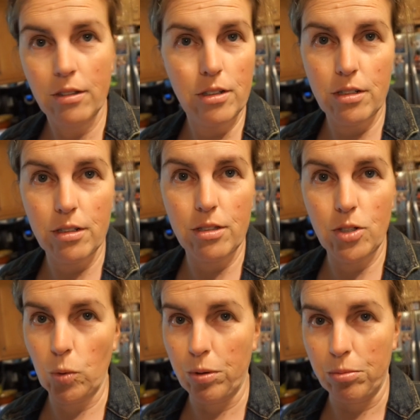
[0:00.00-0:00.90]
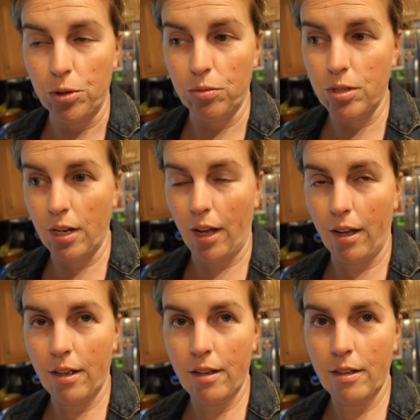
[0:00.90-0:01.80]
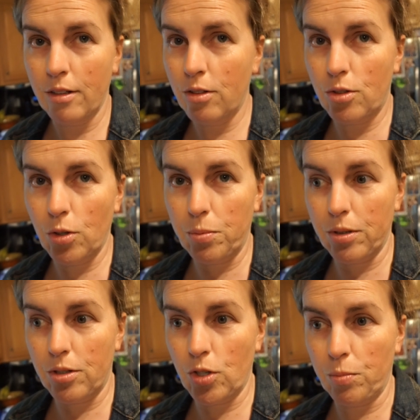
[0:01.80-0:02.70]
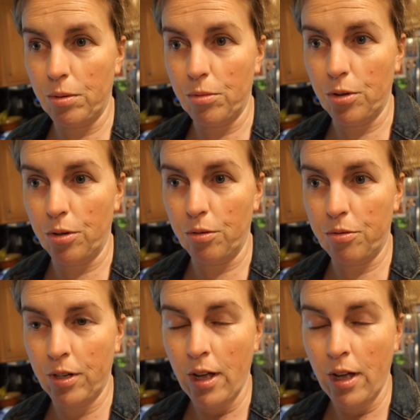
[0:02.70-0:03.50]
Just a stupid move today. Stupid move.